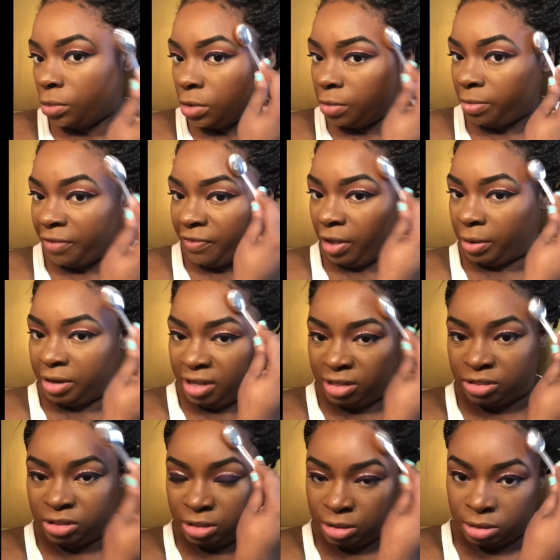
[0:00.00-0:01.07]
my
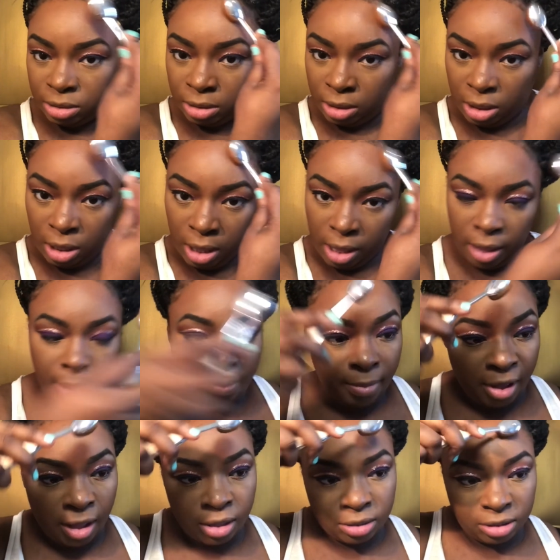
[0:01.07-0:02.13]
foundation,
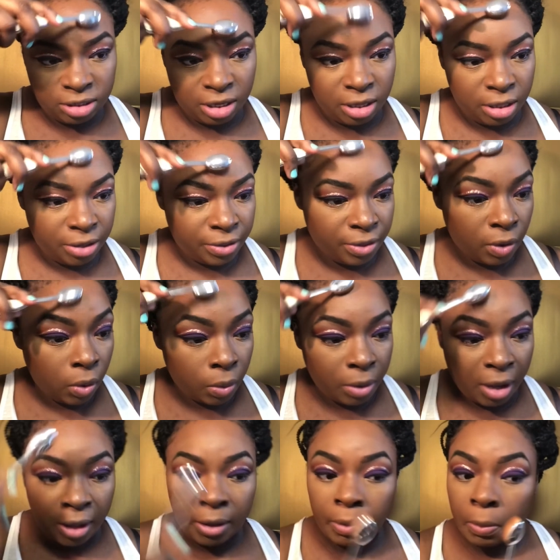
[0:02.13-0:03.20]
my concealer, the whole
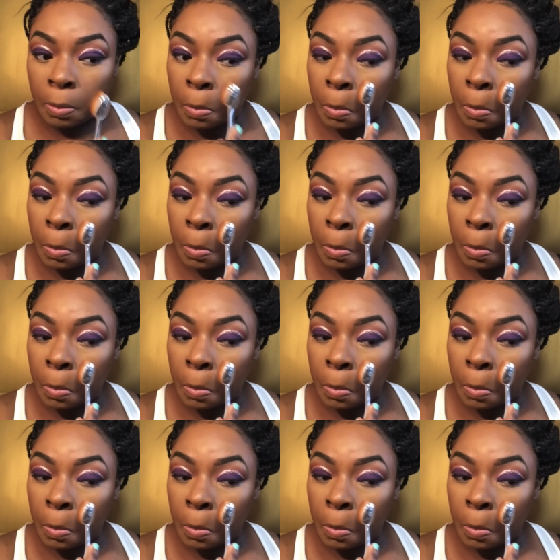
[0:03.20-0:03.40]
nine.